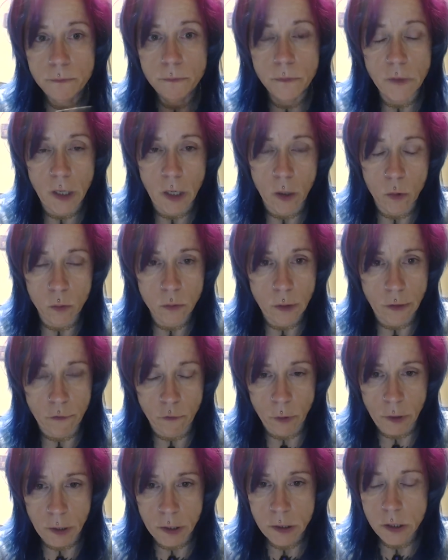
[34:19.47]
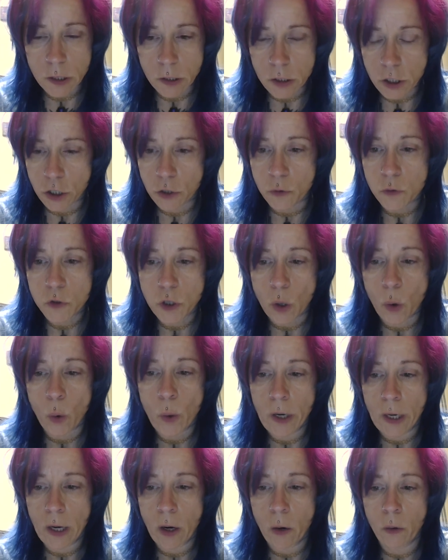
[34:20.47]
you know, lived with us too. So,
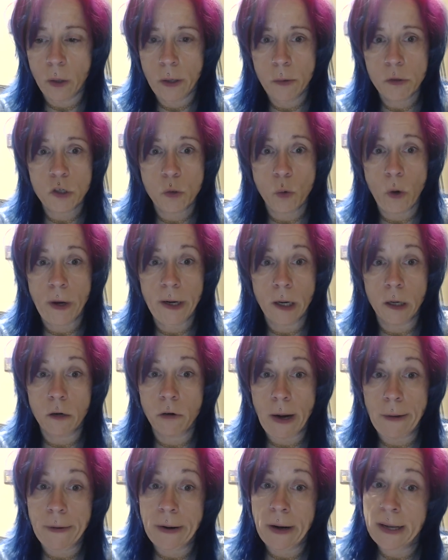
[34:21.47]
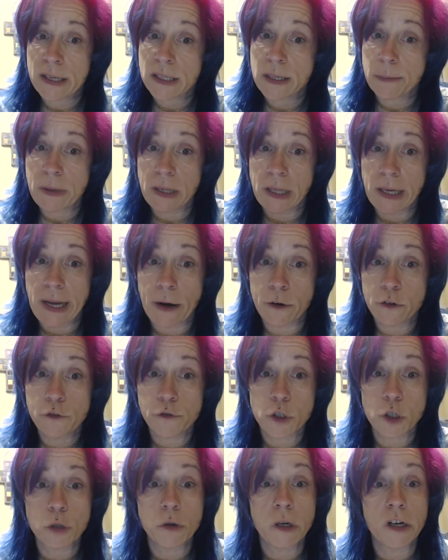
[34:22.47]
you know, it was quite a crowded. I slept on the couch for
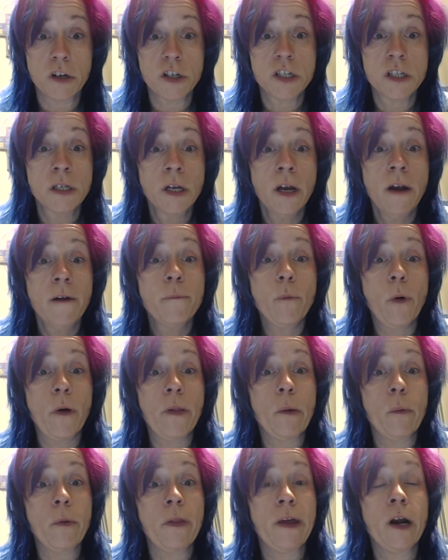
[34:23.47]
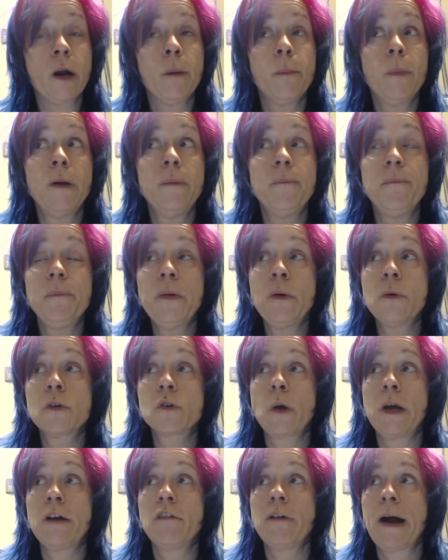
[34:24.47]
two years while they were there, but it was
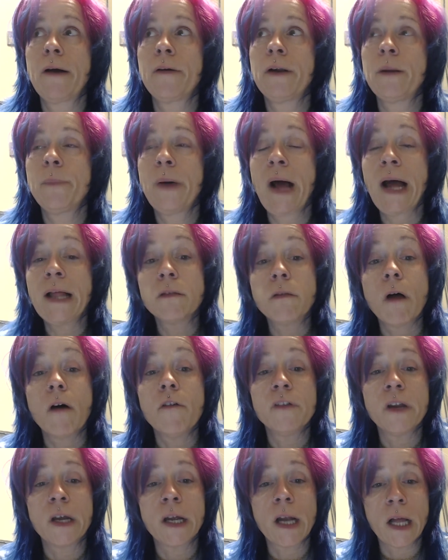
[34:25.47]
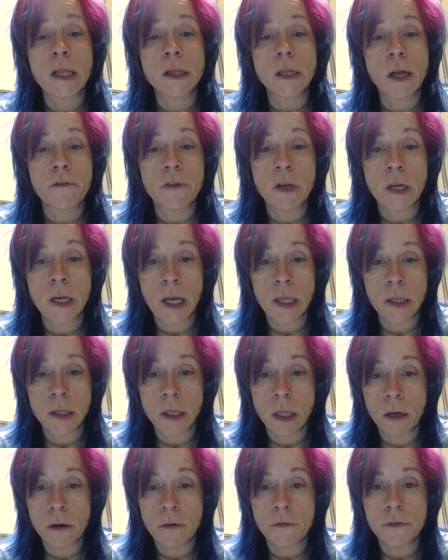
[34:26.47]
quite crowded. But I loved it. I loved it. I
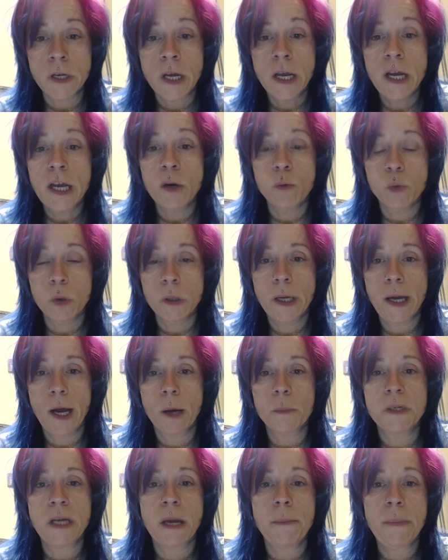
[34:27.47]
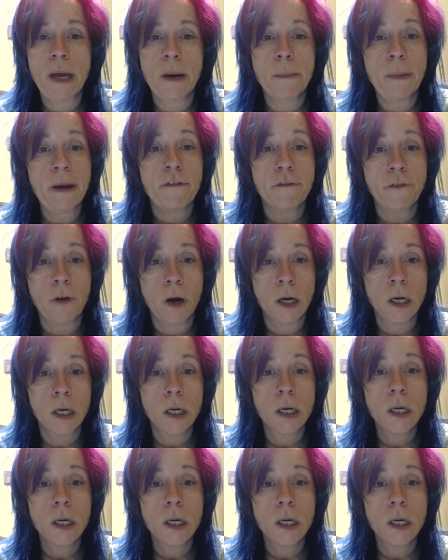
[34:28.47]
loved it. Really helped get me out of my funk,